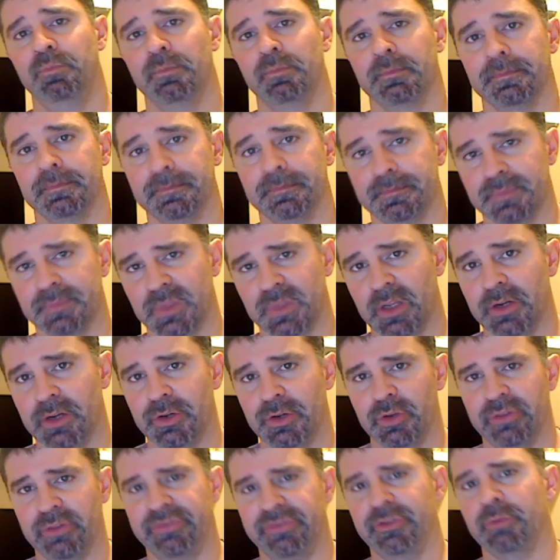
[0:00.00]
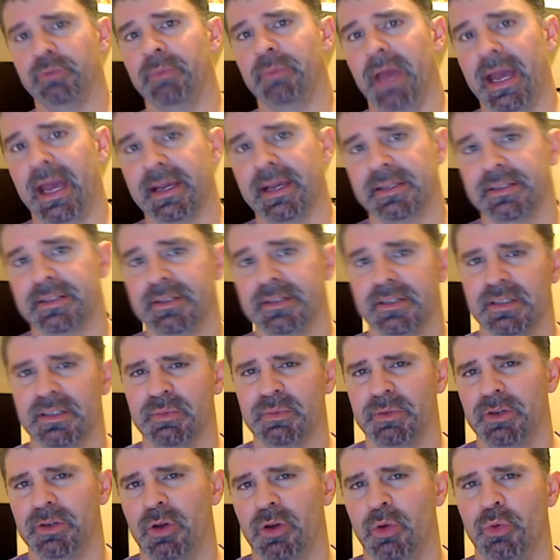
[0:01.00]
I'm going to do a few maxes,
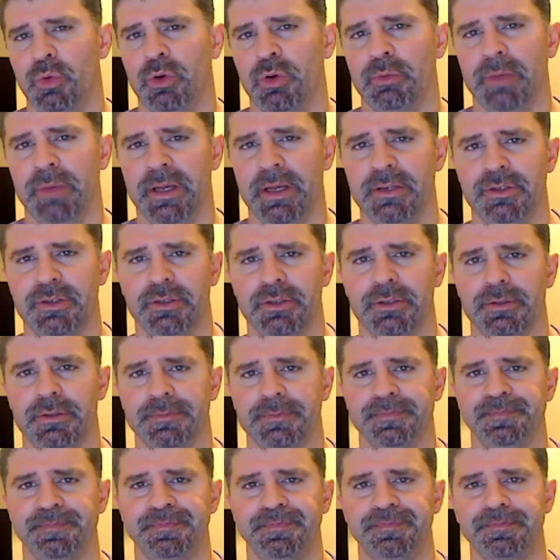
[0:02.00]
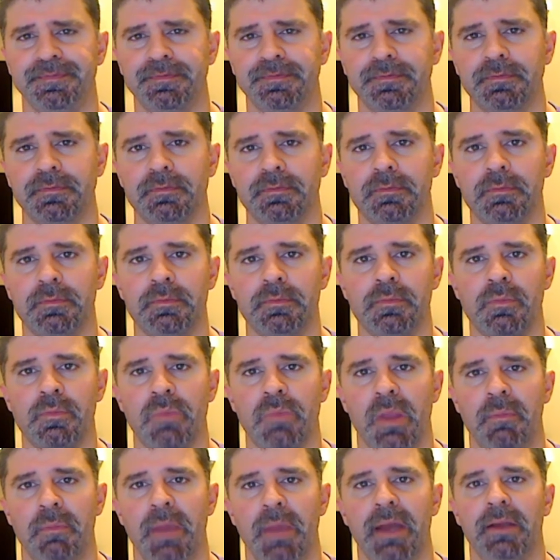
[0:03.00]
but no real major
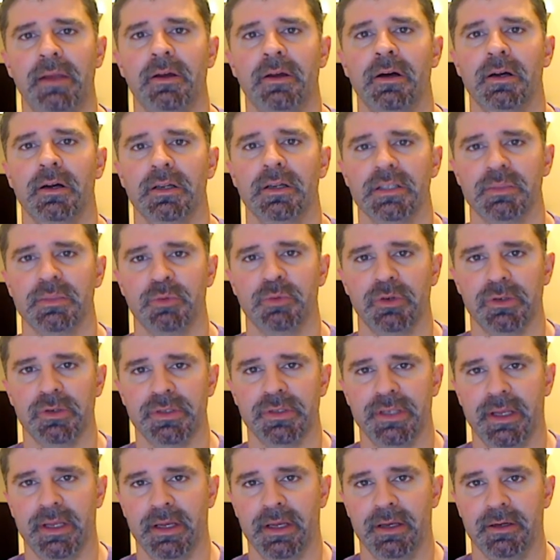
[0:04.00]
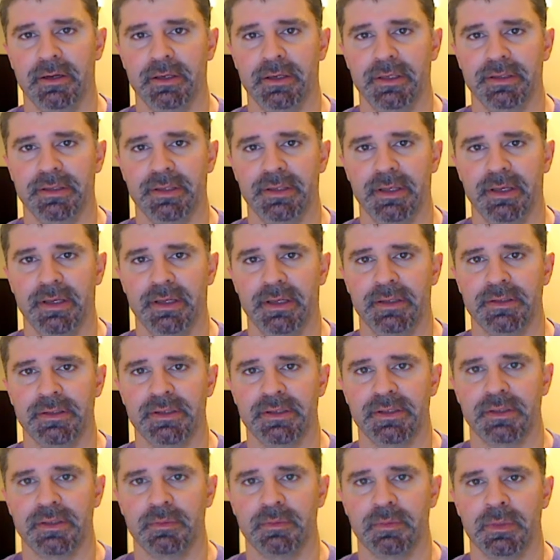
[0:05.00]
metcons per se or anything.
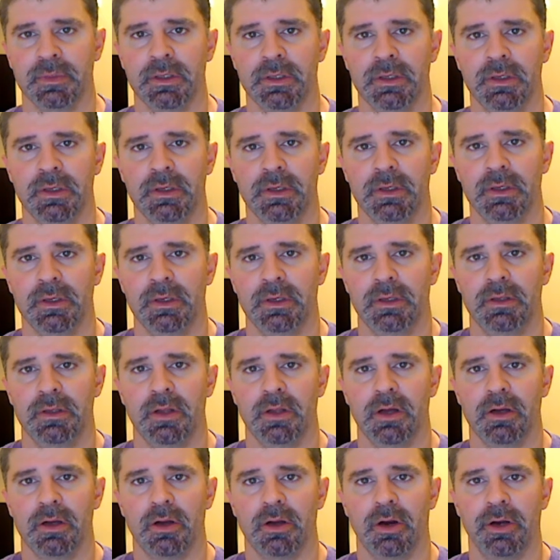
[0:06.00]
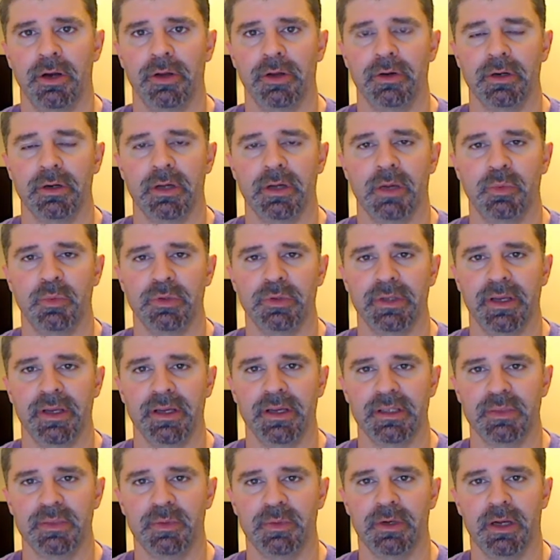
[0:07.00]
Just some long cardio in a couple
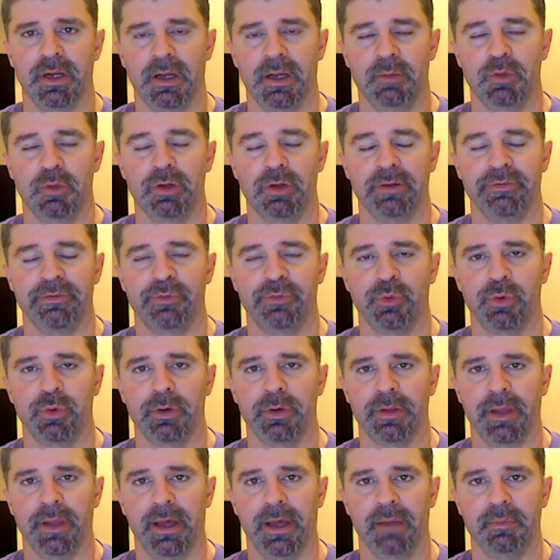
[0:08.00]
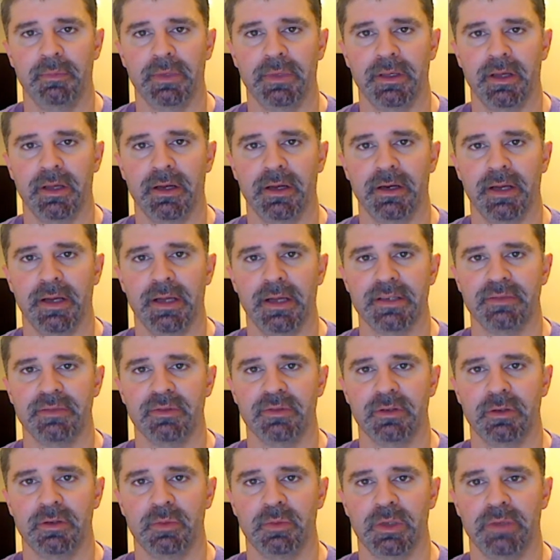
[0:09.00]
days, but I'm looking forward to that. It'd be kind of nice
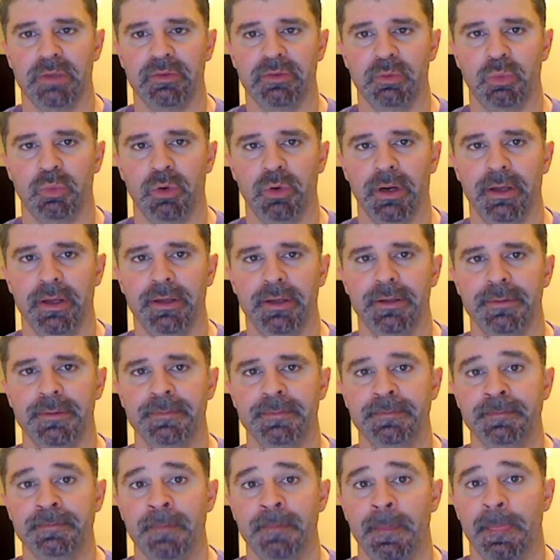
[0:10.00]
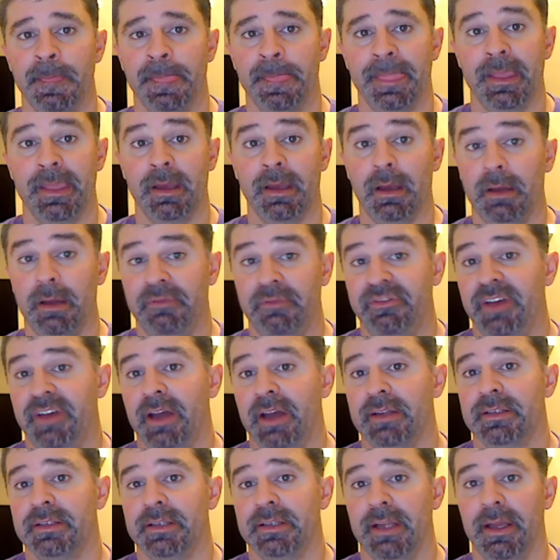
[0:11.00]
for a little bit of a break. In
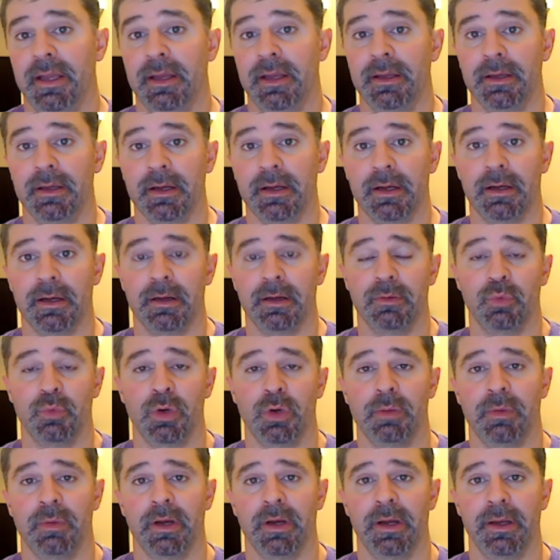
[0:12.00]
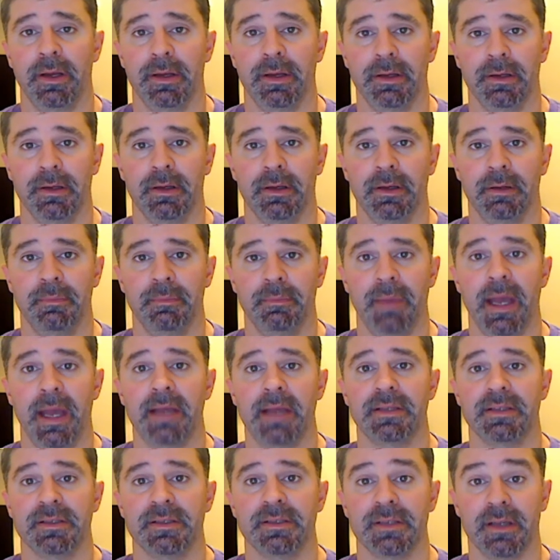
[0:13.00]
fact, today one of my
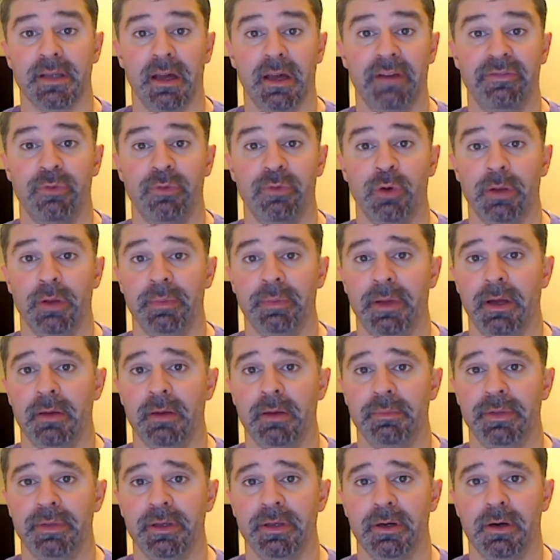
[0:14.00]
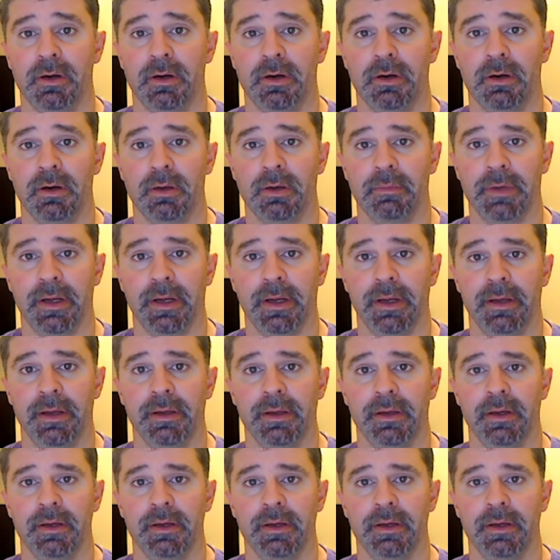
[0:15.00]
maxes, I got a 40-pound PR on my